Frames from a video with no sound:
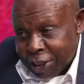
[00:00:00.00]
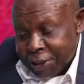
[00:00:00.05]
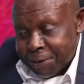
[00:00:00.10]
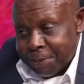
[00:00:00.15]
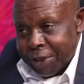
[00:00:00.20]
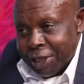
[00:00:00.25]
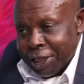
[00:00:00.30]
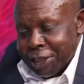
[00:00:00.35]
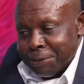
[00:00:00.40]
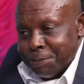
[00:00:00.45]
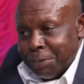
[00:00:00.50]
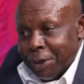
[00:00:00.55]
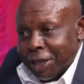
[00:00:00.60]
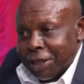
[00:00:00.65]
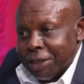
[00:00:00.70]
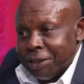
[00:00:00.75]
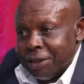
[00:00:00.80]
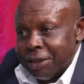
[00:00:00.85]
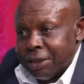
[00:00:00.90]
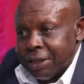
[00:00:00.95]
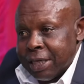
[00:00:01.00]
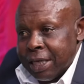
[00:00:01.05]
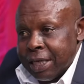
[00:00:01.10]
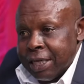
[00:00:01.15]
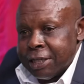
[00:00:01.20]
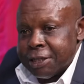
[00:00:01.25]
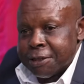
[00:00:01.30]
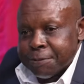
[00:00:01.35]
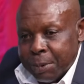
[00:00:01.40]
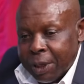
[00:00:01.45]
experienced back in the
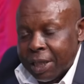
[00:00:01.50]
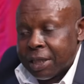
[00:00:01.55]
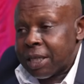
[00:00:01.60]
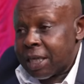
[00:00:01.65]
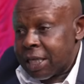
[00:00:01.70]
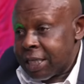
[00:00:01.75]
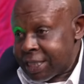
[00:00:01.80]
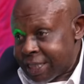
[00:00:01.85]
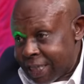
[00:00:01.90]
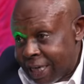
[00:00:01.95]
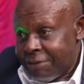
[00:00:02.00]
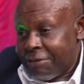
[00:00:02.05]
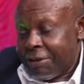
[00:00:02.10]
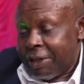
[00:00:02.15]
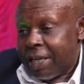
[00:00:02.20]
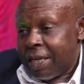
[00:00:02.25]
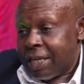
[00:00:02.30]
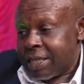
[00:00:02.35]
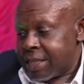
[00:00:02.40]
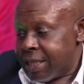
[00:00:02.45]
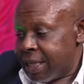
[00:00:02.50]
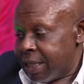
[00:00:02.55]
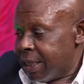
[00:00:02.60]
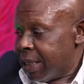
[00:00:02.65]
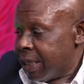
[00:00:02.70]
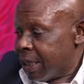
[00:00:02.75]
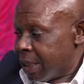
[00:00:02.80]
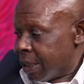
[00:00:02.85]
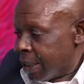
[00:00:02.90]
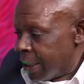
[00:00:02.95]
days. But there is evidence that
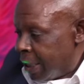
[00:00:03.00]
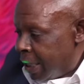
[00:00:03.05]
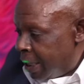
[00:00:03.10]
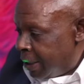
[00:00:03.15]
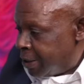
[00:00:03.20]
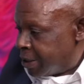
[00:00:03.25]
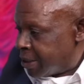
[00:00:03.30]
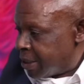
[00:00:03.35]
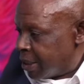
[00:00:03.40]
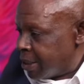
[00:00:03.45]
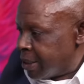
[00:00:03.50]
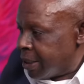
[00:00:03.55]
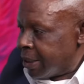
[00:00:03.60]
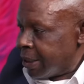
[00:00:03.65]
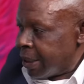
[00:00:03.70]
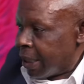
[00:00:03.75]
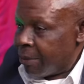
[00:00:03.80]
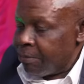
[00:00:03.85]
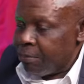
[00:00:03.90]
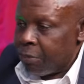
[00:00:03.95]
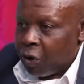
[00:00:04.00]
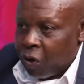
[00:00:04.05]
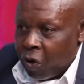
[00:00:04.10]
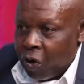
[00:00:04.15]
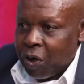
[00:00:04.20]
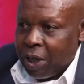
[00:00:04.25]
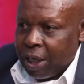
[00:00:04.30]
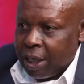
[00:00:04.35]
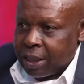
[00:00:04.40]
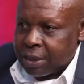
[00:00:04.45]
there are eh, certain
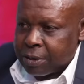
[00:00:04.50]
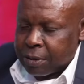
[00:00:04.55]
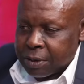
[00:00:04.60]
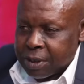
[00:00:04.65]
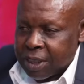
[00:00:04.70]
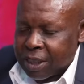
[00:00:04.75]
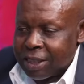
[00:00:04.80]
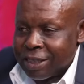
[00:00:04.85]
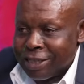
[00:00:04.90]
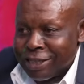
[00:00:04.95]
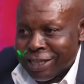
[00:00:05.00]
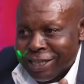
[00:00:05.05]
employers or certain yeah.